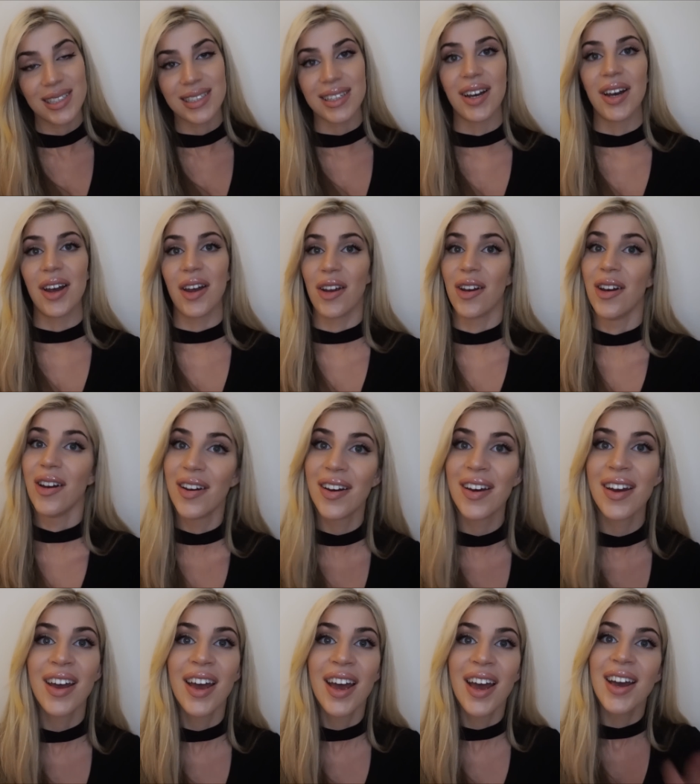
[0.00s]
So
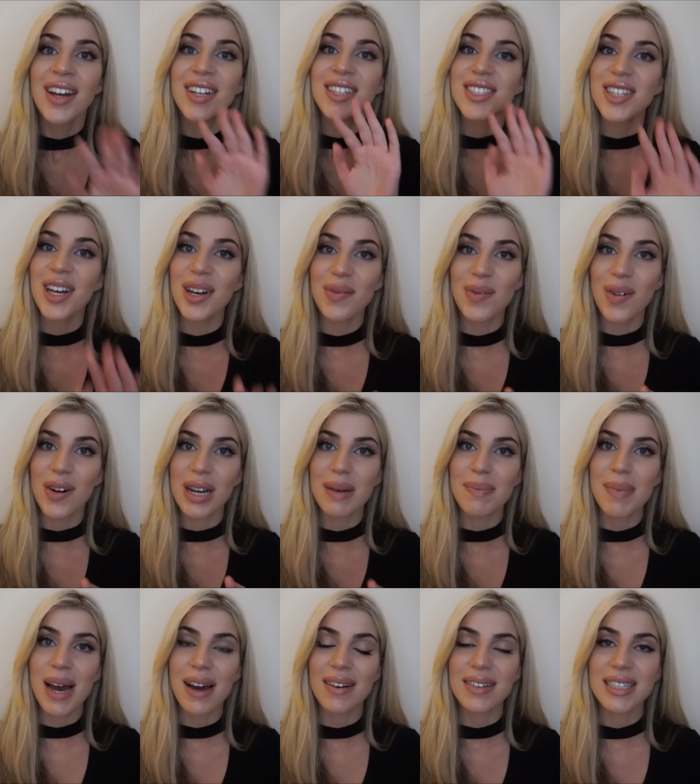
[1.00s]
don't worry
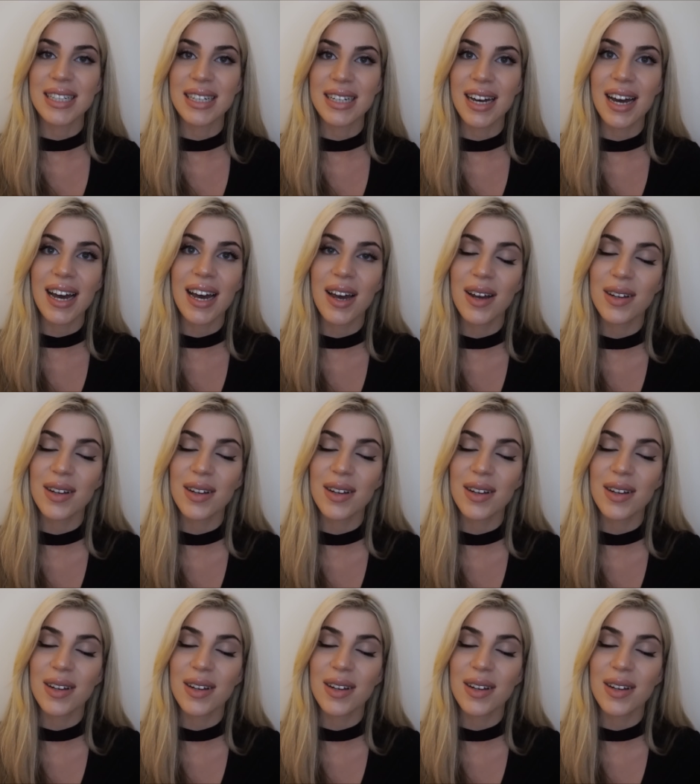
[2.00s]
about it.